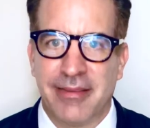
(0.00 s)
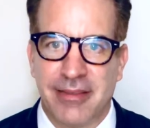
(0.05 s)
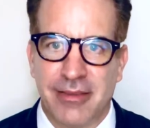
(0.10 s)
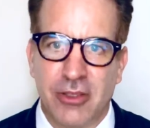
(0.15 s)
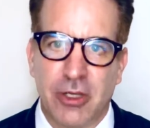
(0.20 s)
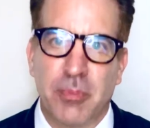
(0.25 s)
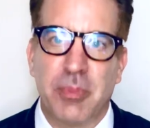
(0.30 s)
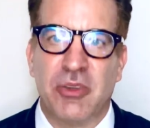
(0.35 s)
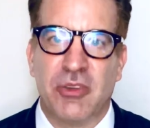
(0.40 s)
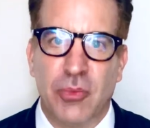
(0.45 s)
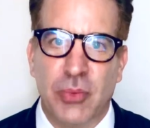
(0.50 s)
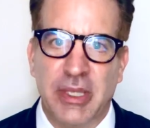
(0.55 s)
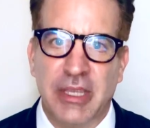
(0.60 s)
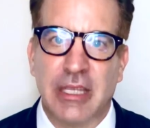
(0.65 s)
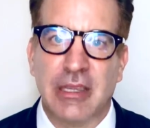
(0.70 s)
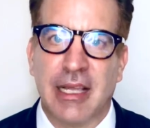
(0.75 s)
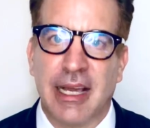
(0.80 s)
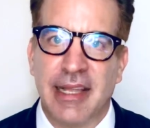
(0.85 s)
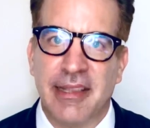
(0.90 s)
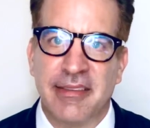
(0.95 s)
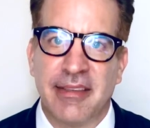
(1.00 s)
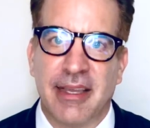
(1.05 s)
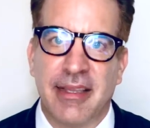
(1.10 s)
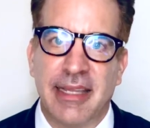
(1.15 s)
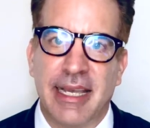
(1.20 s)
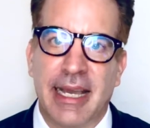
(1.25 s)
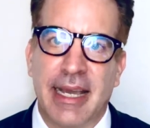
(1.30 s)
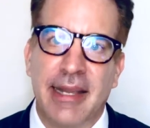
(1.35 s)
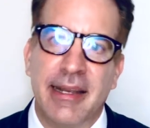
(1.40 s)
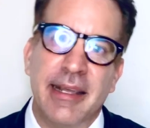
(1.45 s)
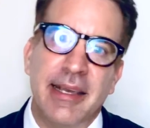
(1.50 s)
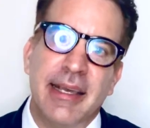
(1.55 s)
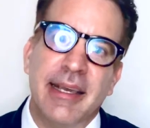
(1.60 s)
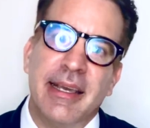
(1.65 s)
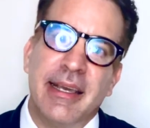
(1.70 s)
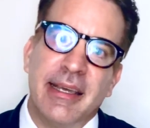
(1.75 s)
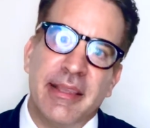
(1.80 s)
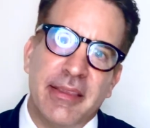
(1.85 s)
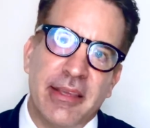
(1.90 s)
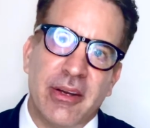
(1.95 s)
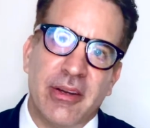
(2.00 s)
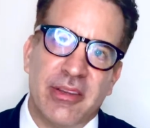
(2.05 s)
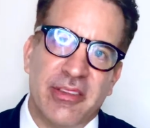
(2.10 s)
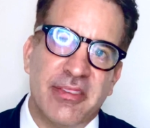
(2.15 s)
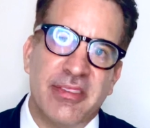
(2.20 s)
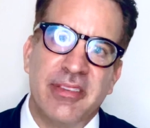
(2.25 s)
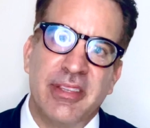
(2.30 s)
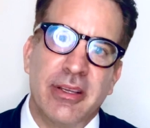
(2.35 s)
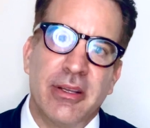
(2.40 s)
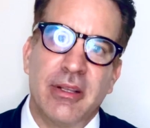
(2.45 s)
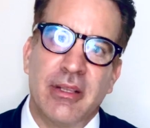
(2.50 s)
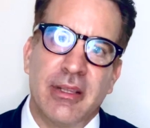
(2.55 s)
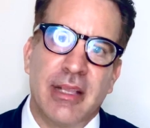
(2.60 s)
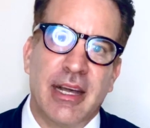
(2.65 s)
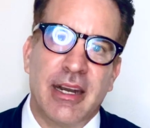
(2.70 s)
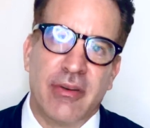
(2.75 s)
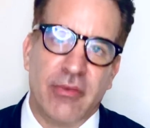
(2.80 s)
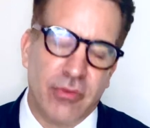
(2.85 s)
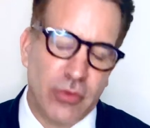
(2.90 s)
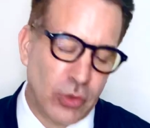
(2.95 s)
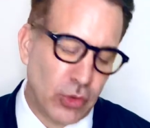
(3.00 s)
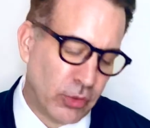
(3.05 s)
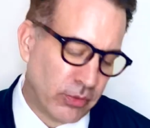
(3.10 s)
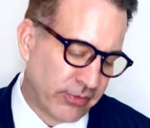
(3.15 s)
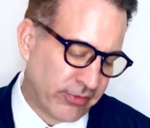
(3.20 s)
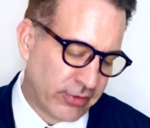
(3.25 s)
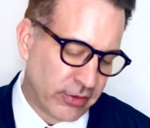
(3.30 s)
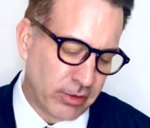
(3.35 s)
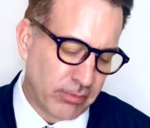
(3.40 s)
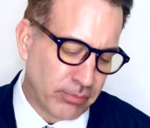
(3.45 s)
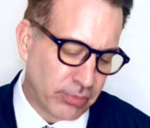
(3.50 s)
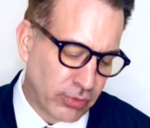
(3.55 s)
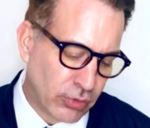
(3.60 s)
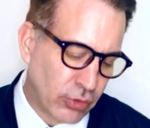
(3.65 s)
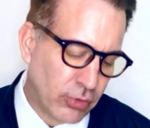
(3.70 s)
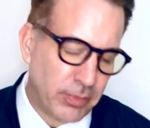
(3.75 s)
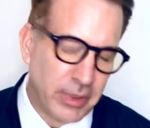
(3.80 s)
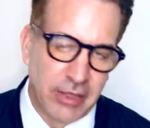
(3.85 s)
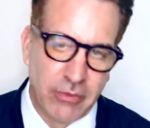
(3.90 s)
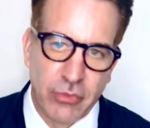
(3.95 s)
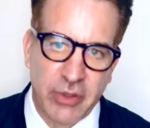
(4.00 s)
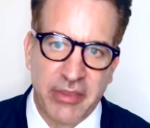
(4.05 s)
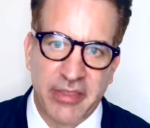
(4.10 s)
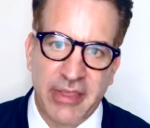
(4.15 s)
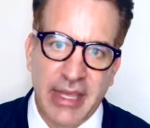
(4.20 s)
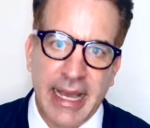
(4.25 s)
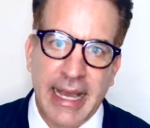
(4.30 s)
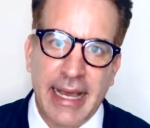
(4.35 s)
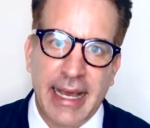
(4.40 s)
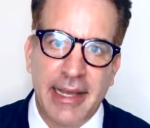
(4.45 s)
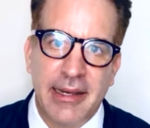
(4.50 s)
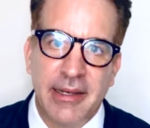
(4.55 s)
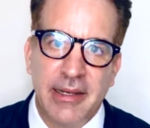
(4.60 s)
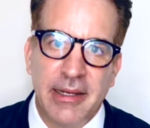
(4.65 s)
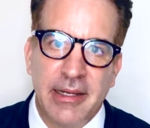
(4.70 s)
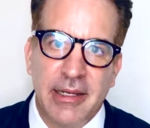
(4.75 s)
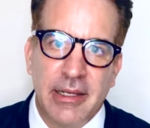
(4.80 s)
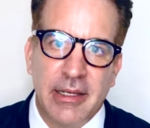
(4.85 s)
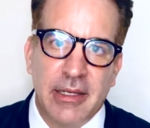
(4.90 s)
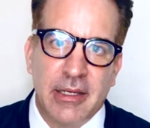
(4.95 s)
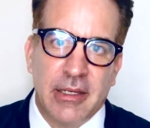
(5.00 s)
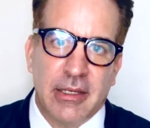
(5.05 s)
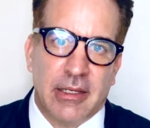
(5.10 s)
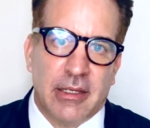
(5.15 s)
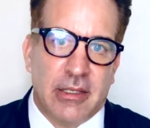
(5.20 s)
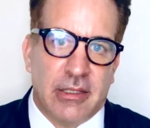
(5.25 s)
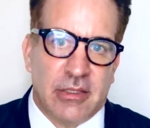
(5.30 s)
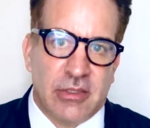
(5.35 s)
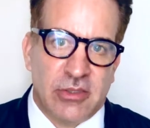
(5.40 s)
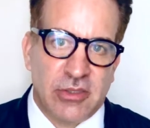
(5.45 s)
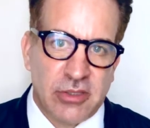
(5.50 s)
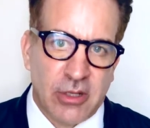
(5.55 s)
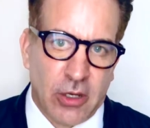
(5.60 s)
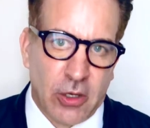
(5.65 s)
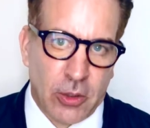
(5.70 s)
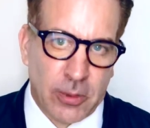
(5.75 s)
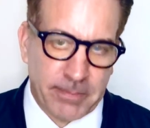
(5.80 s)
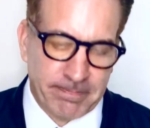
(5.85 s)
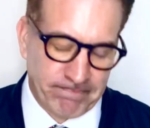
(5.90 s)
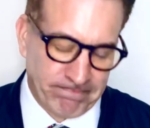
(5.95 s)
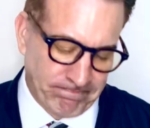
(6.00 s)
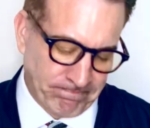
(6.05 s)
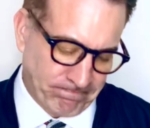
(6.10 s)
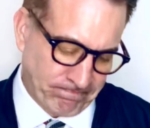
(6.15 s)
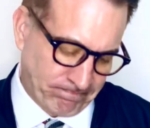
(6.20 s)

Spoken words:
look between the lines on that, there is still a lot of room for improvement with that. So